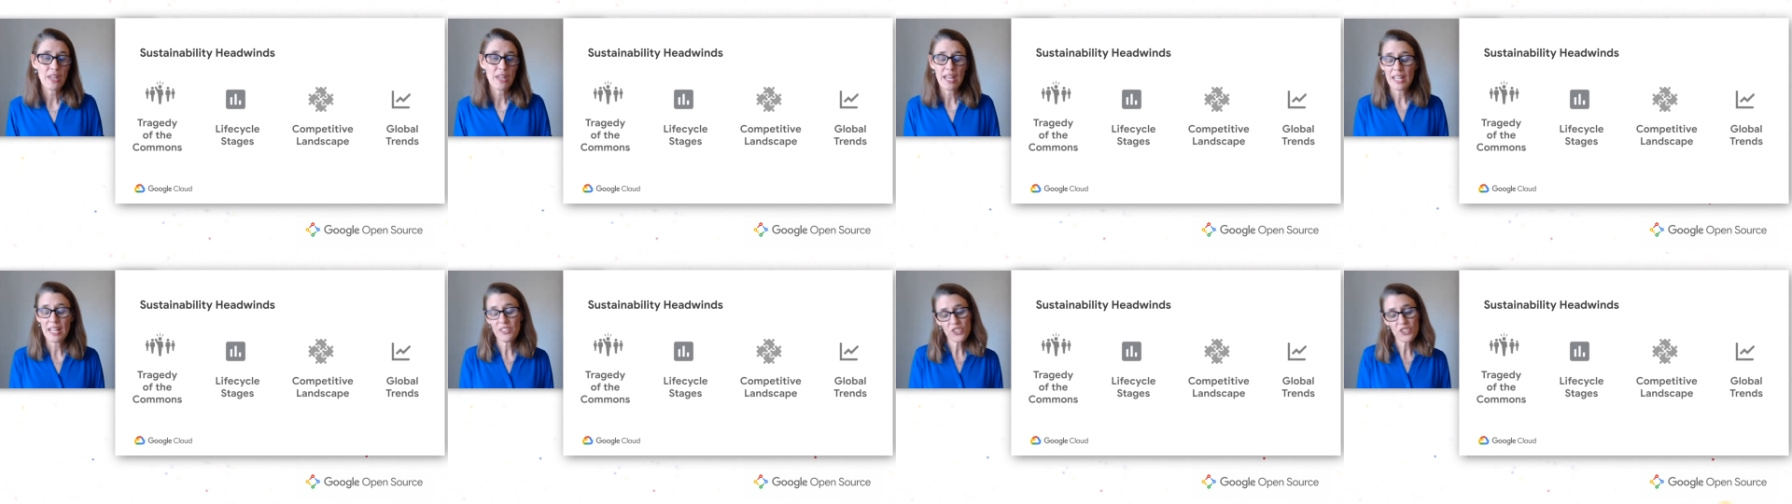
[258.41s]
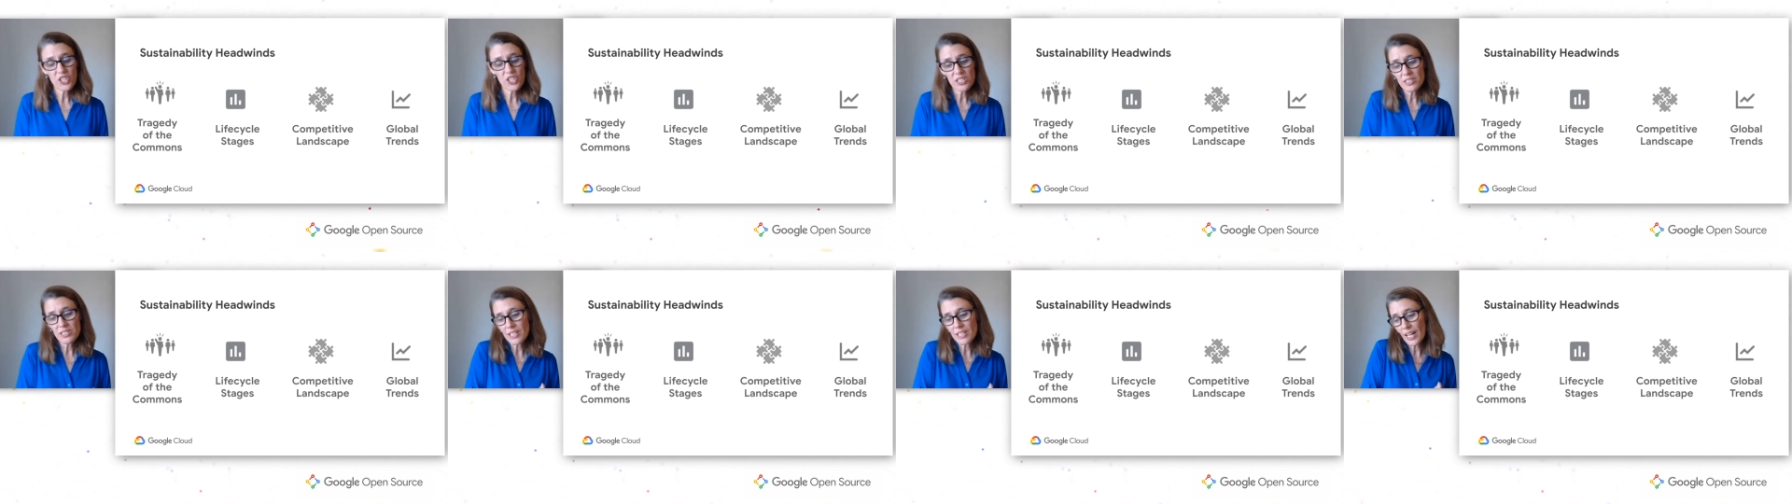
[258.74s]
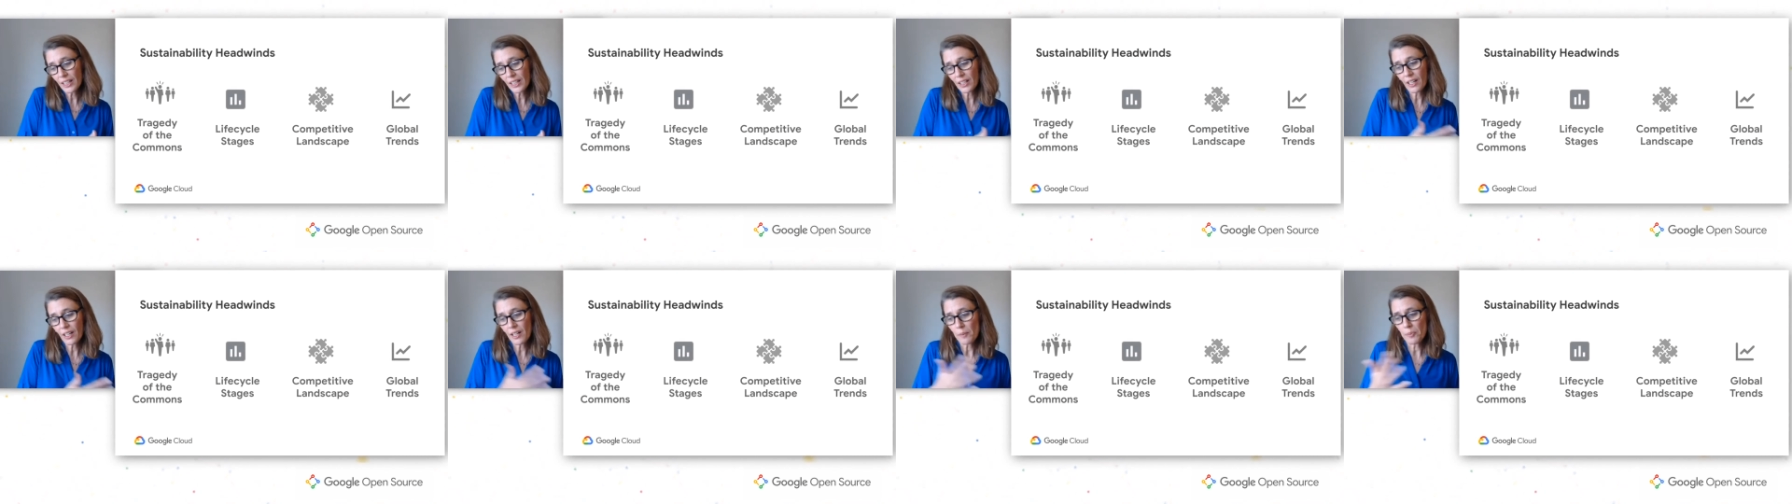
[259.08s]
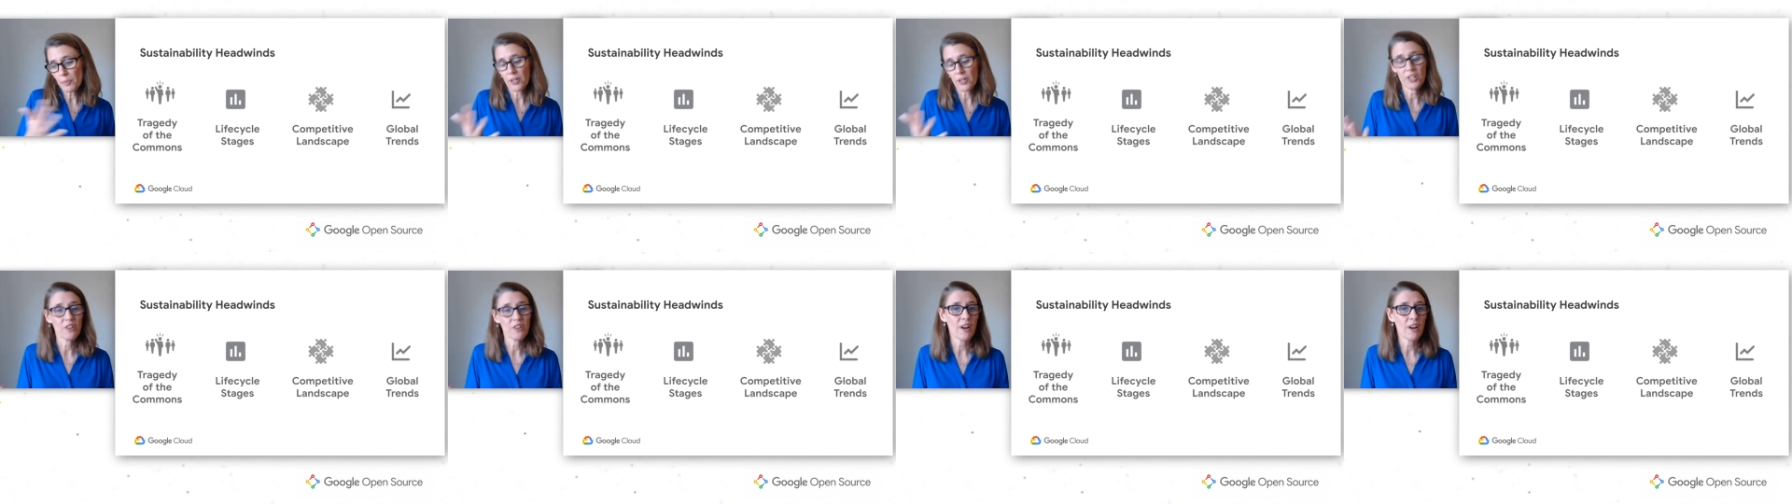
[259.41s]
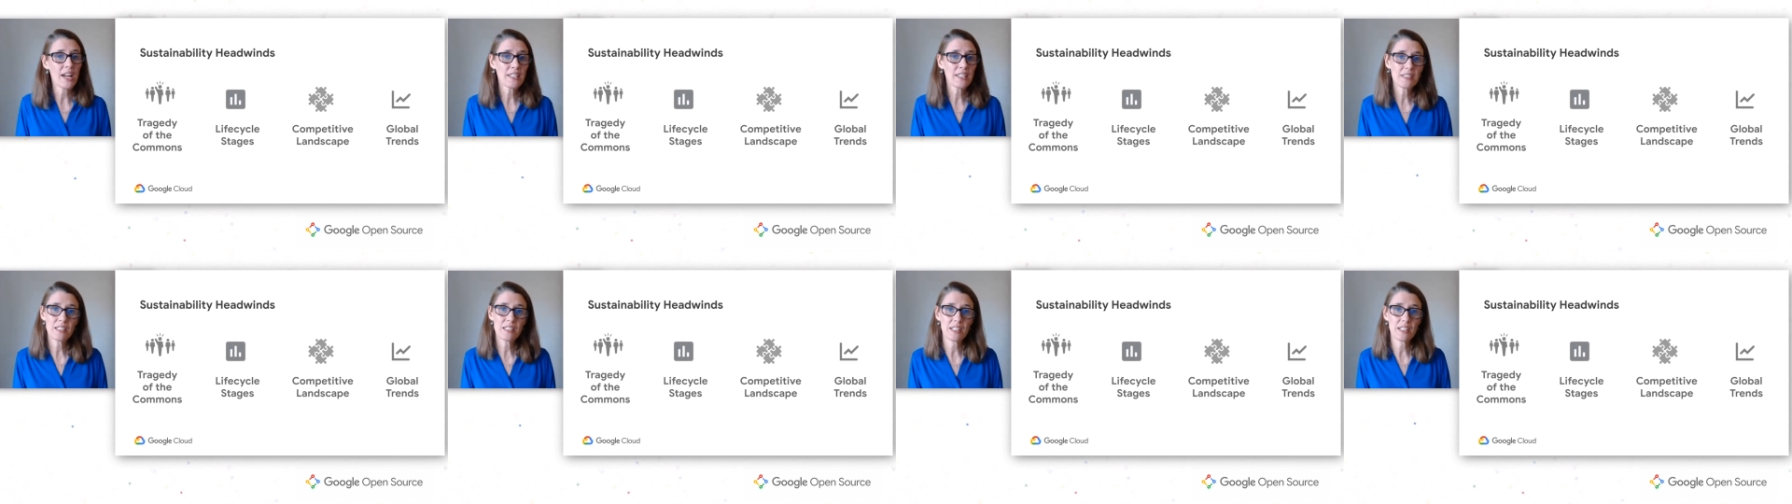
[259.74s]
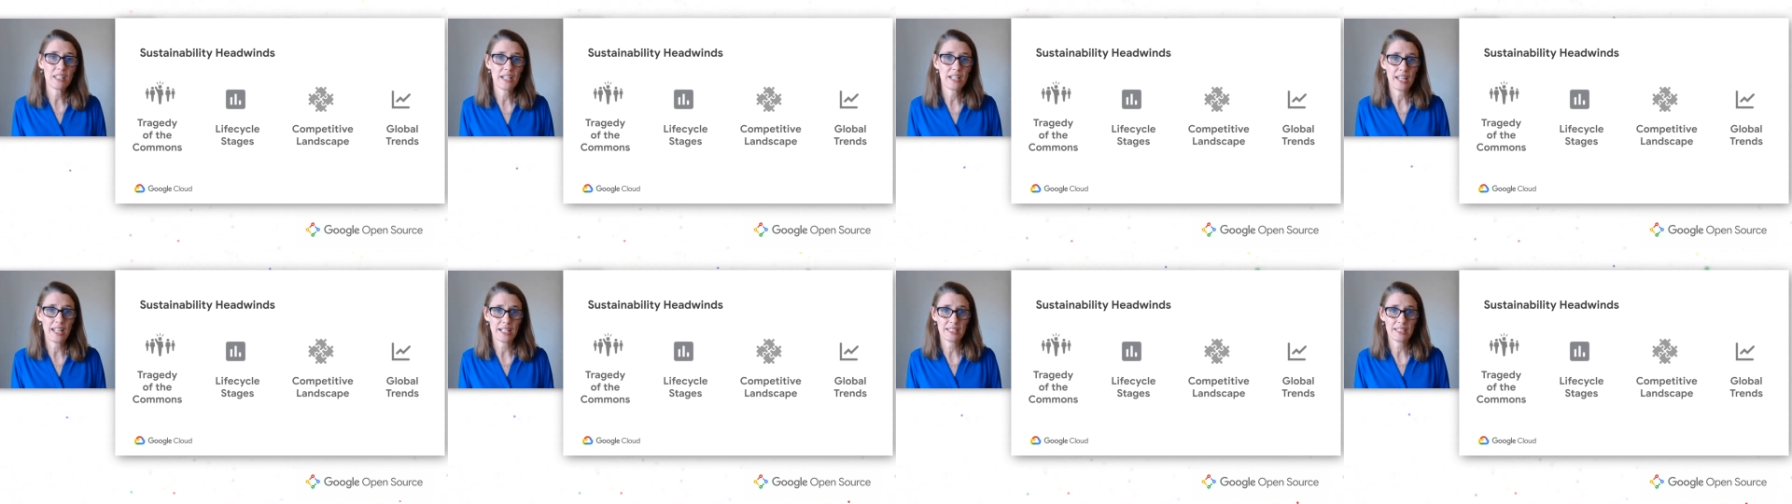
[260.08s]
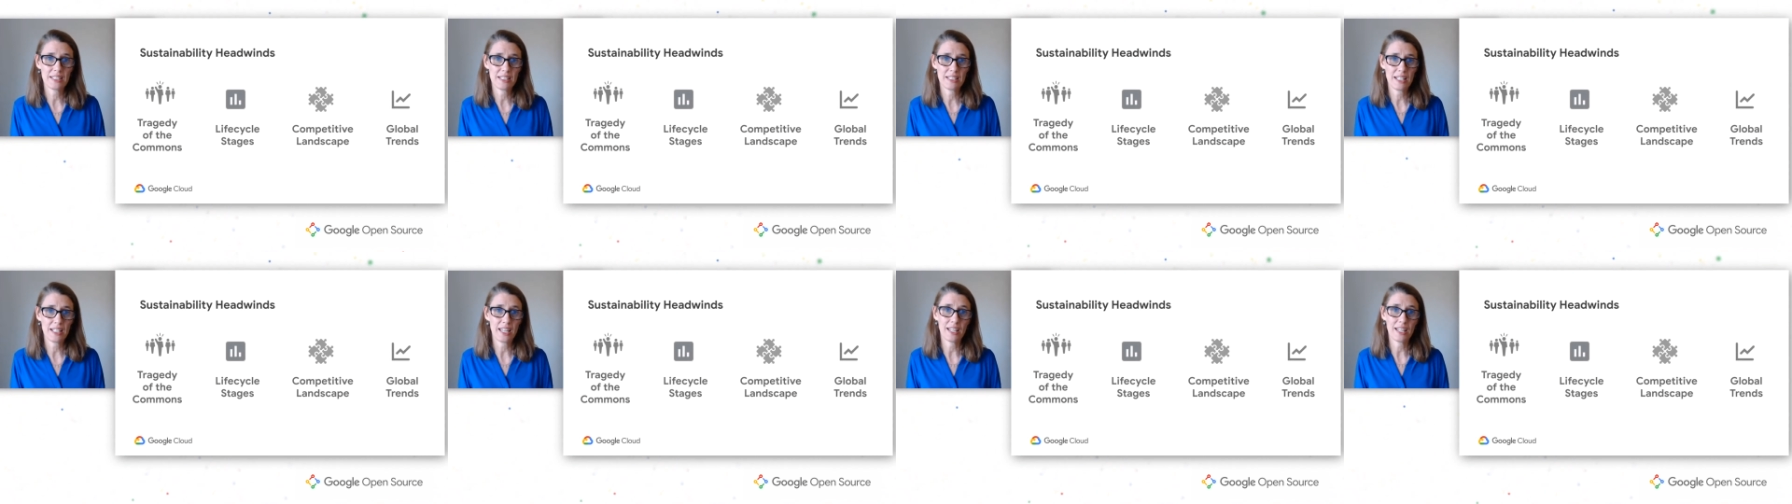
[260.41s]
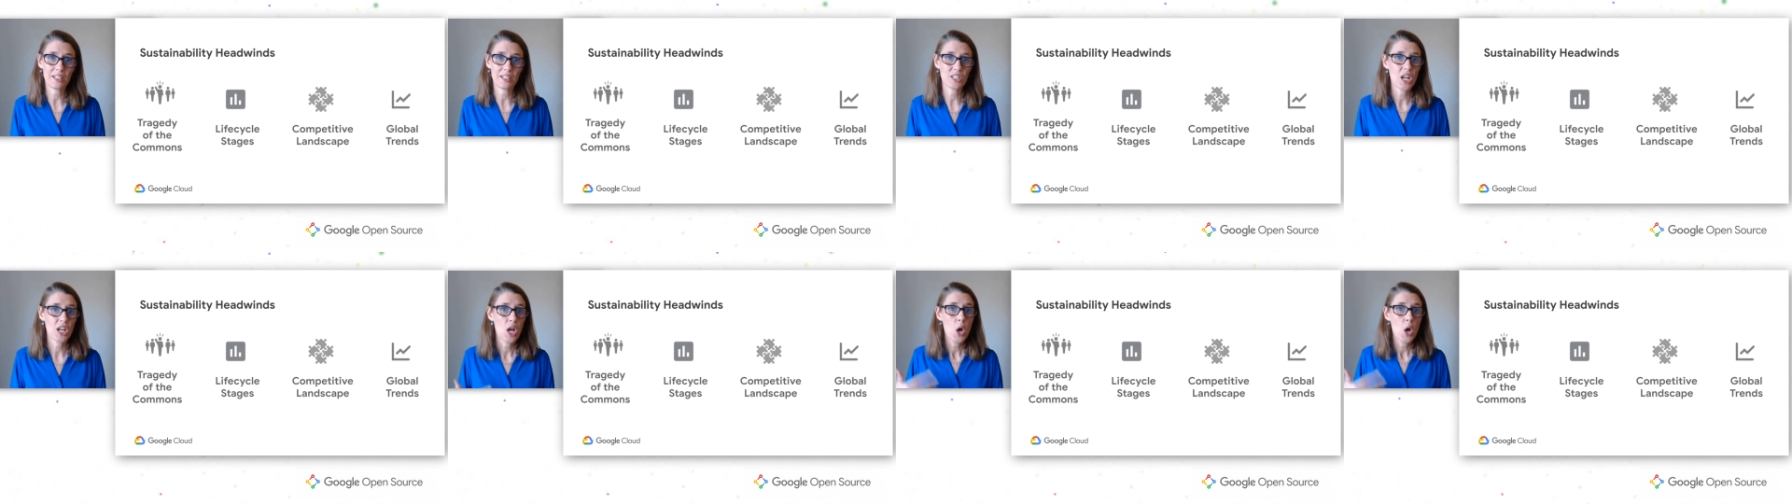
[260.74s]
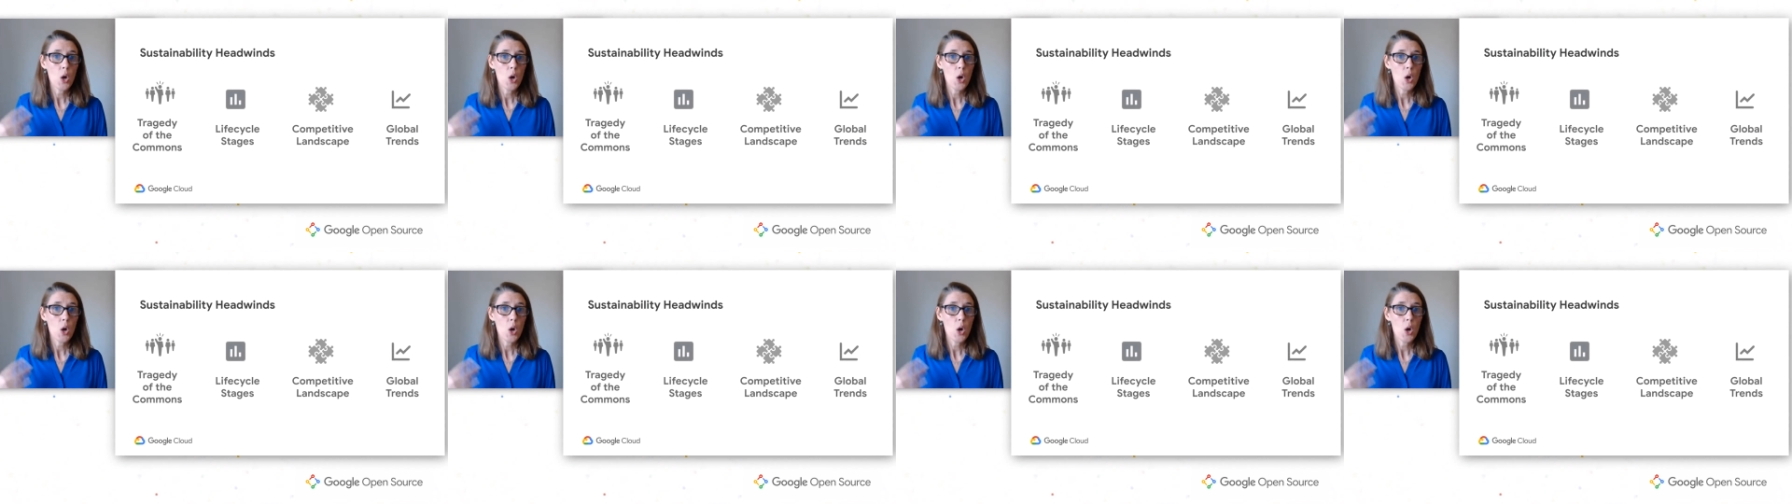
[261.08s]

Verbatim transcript: it's just not going to progress to the next stage.